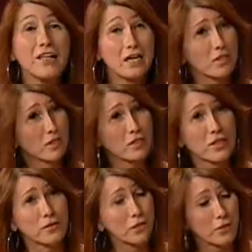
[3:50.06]
not that there's
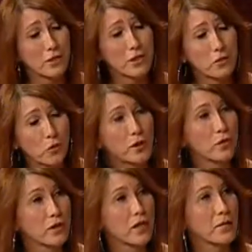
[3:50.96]
anything wrong with being a lawyer,
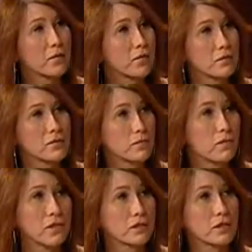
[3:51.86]
but I mean,
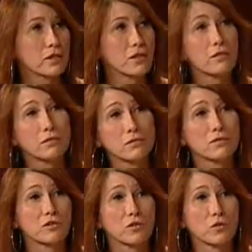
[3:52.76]
basically,
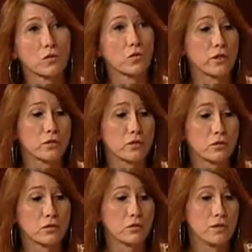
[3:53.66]
so lawyers
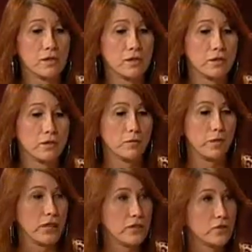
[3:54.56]
are
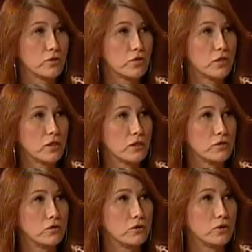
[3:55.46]
paid to, uh,
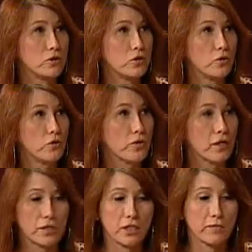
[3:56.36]
to, to do their
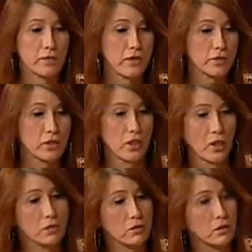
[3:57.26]
thing and keep their mouth
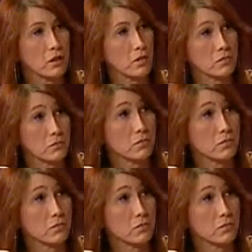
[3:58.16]
shut, you know.